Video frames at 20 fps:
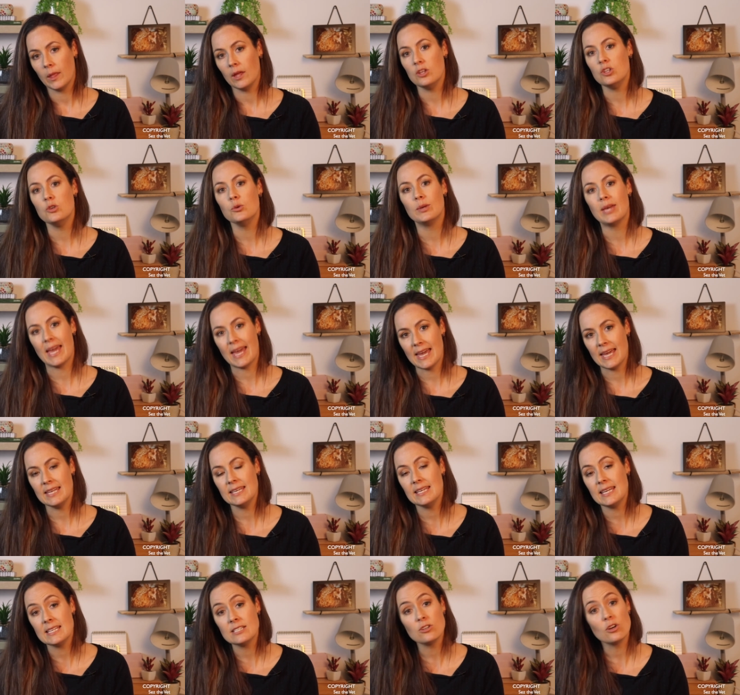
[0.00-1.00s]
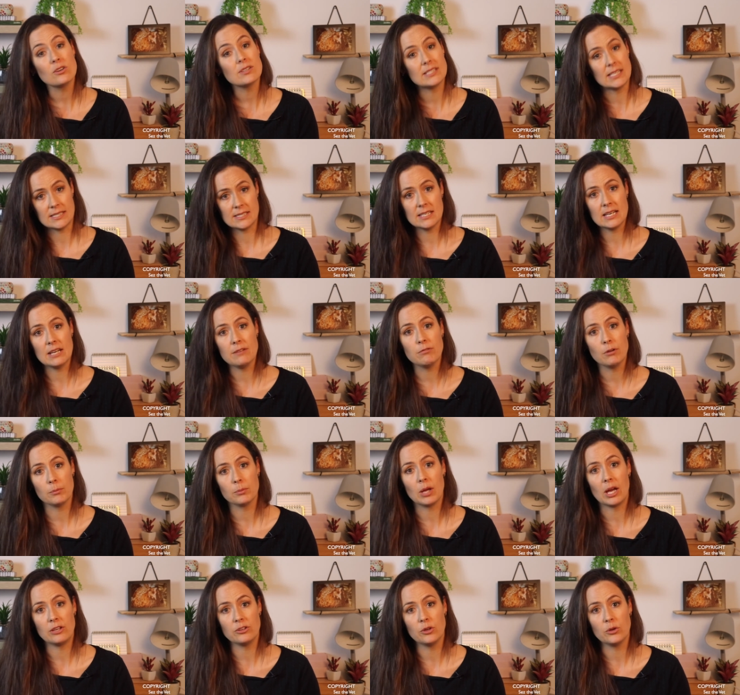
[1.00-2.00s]
you can get toxicity from
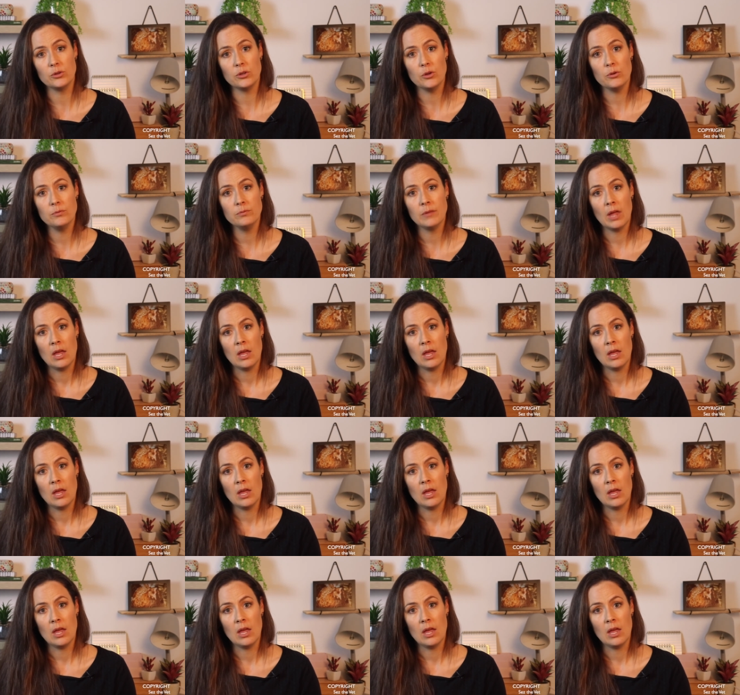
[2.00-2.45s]
Kikuyu,